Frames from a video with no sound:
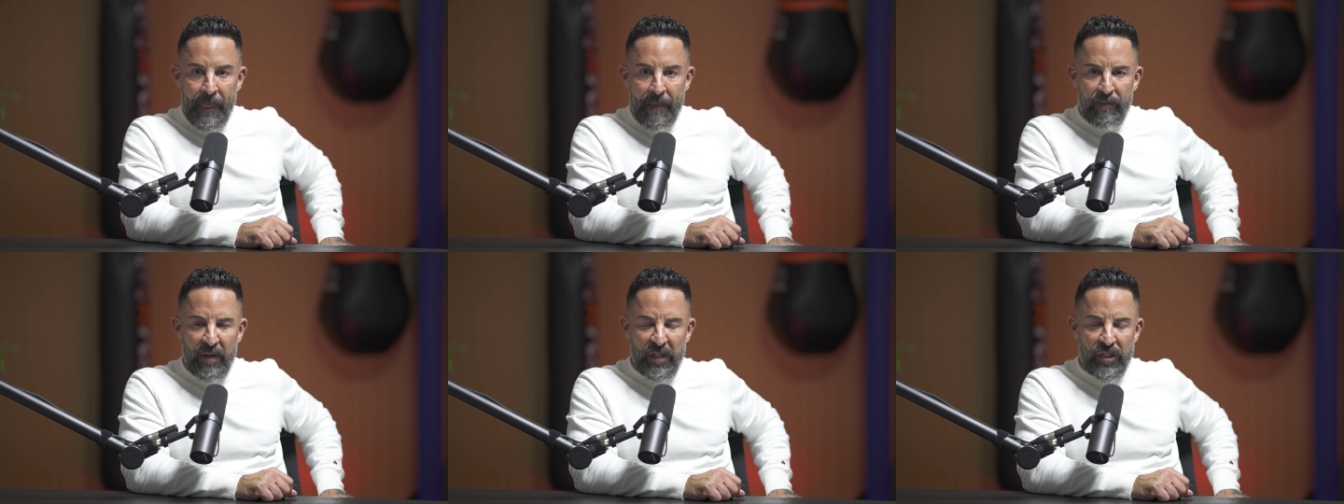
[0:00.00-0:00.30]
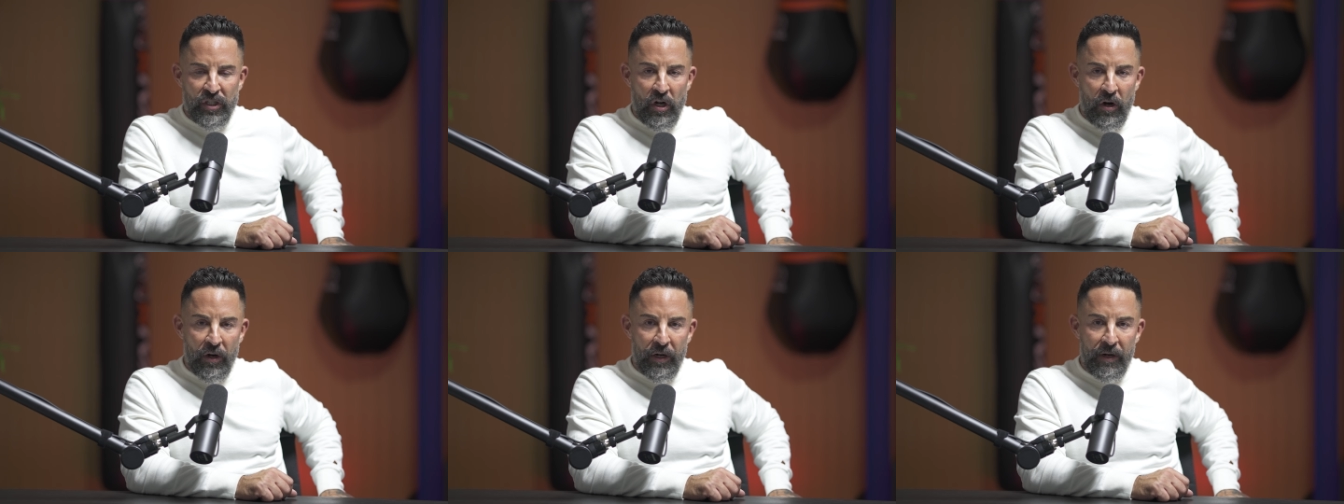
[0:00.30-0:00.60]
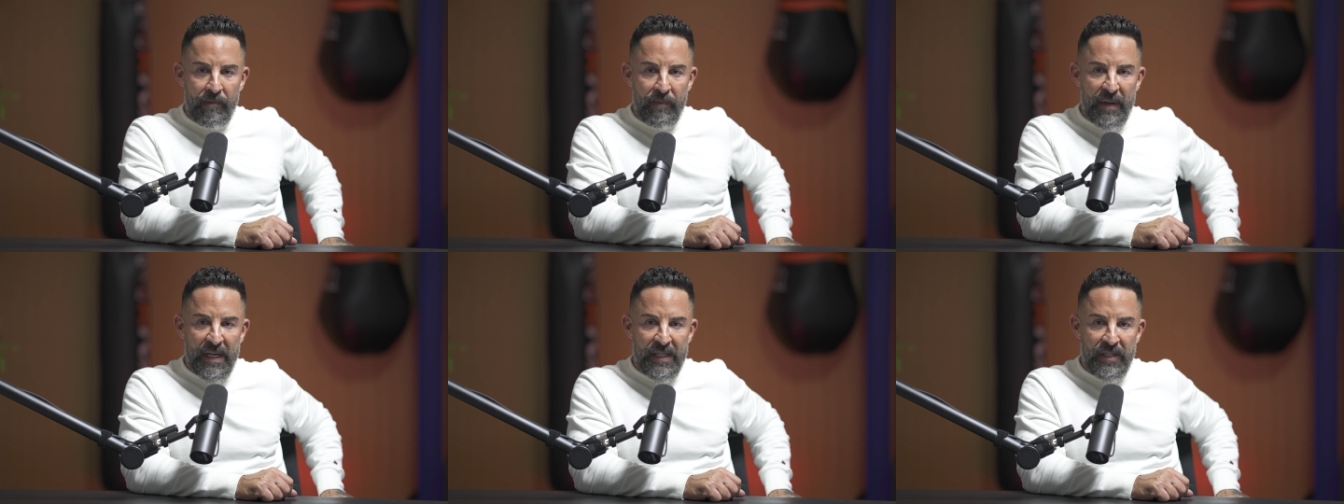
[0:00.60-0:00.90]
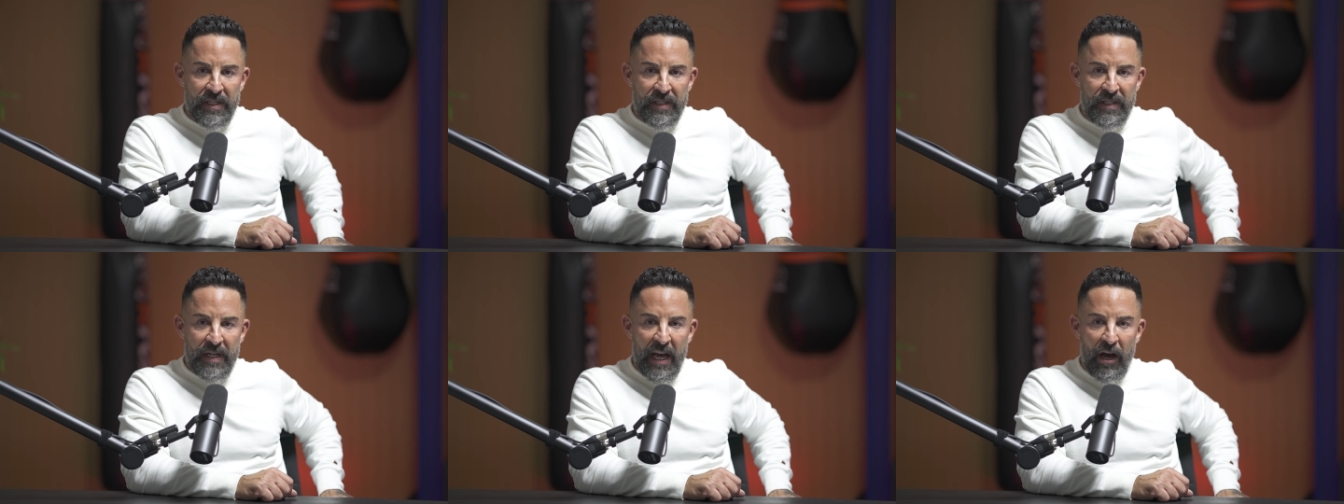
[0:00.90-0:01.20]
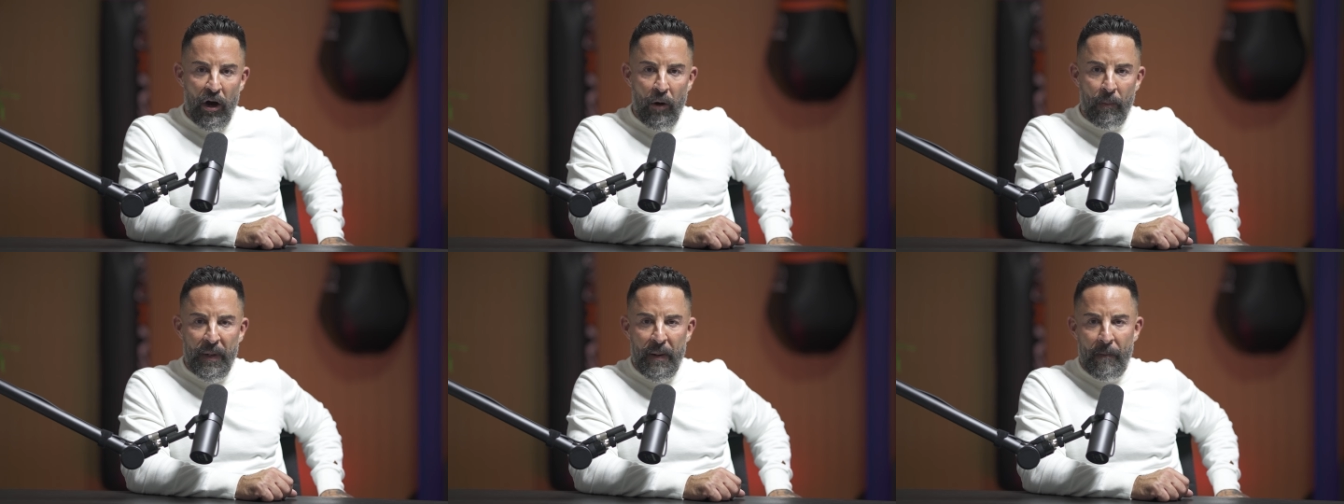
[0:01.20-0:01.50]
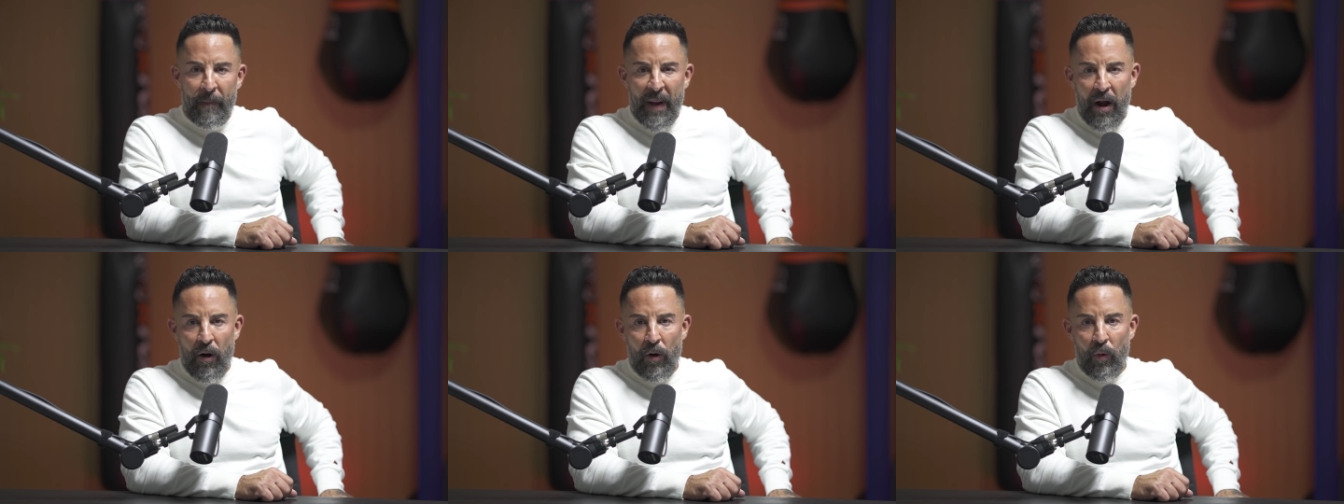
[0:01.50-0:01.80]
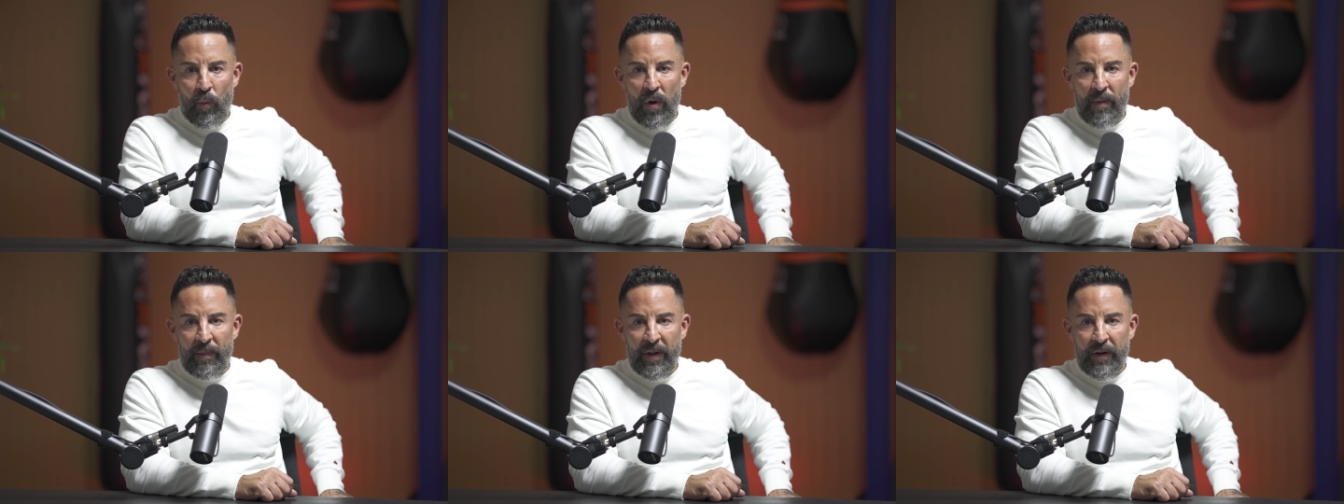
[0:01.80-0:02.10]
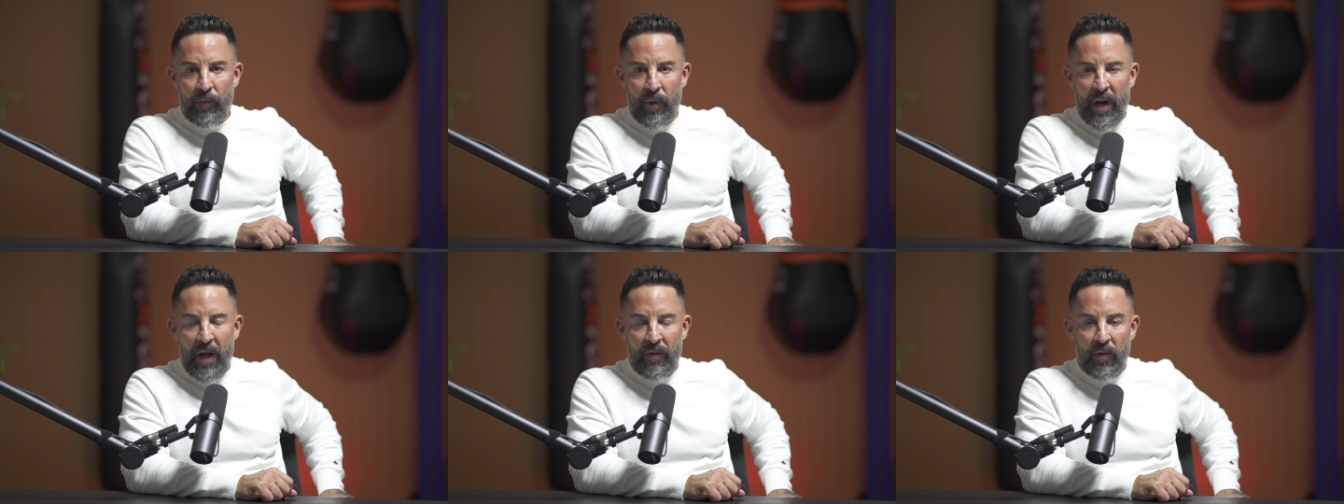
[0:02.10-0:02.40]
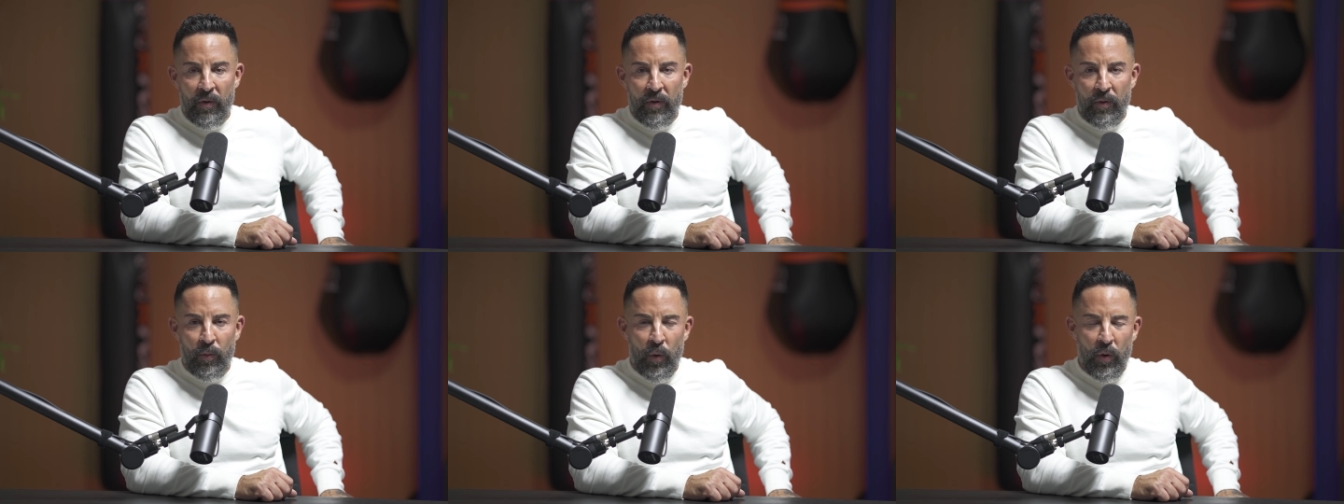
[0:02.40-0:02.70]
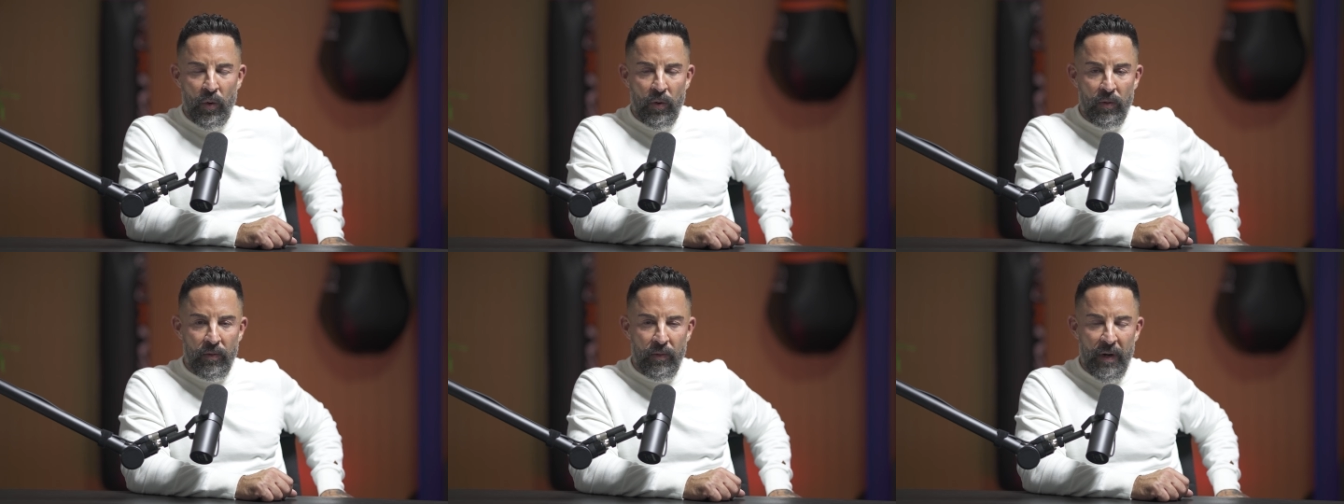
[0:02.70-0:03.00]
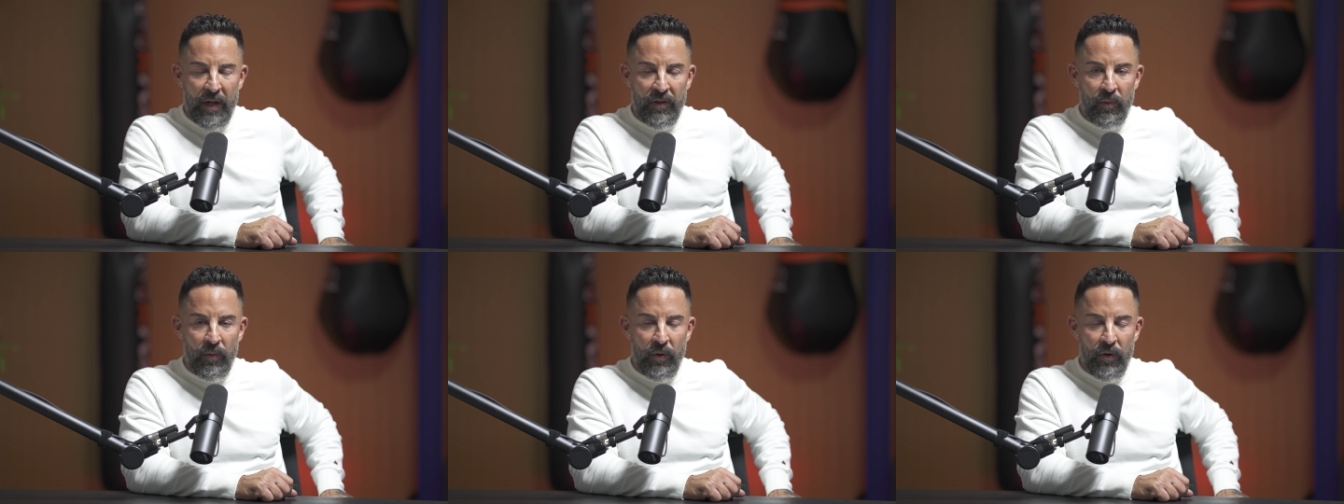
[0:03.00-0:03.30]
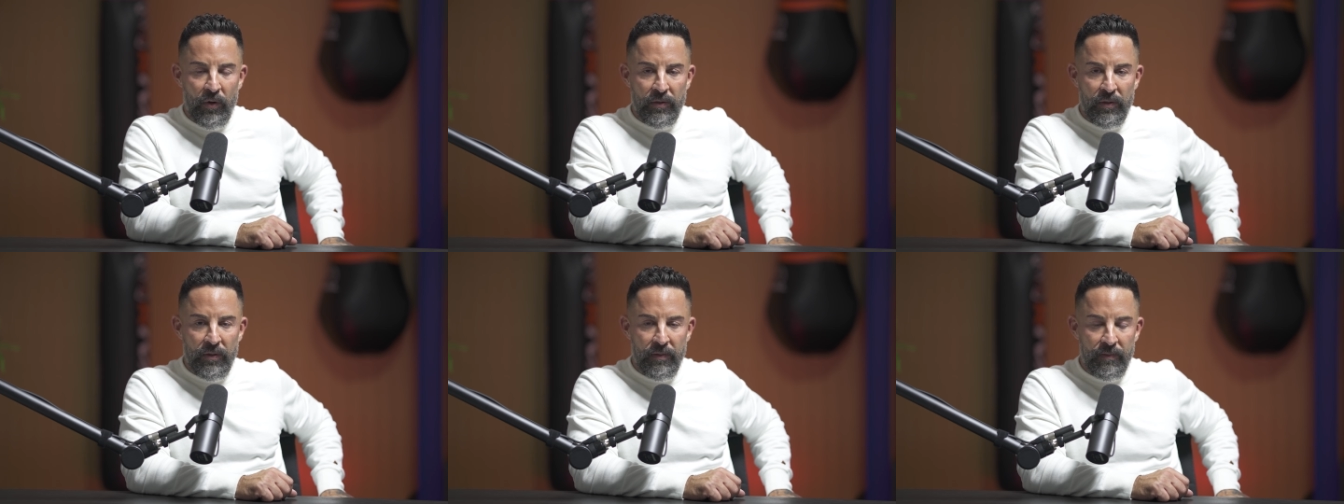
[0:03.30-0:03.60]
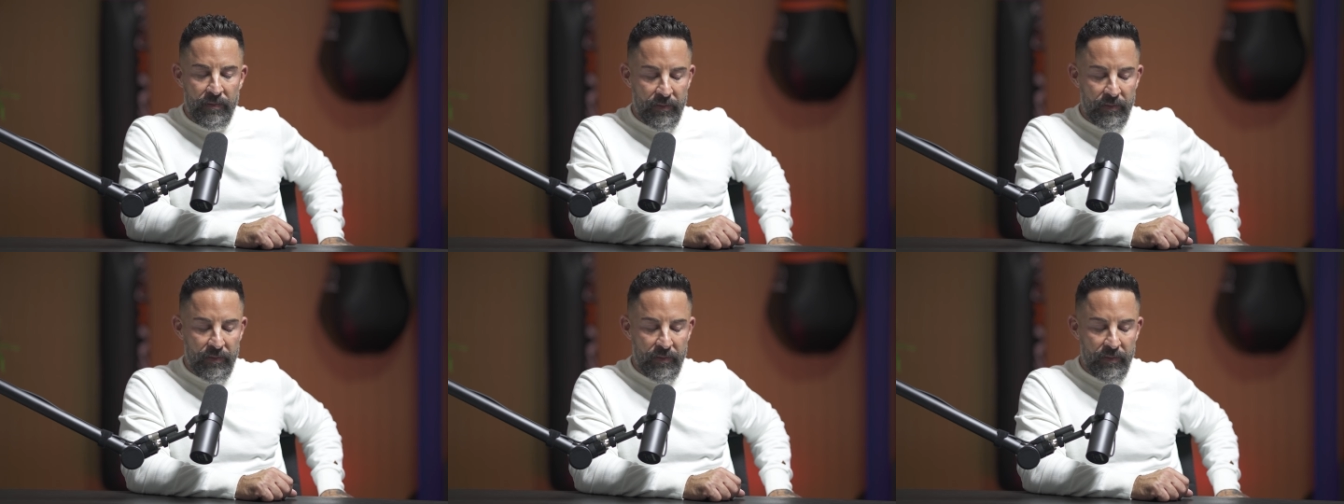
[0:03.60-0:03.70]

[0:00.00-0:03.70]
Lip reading: They started a business to help and empower women around the world.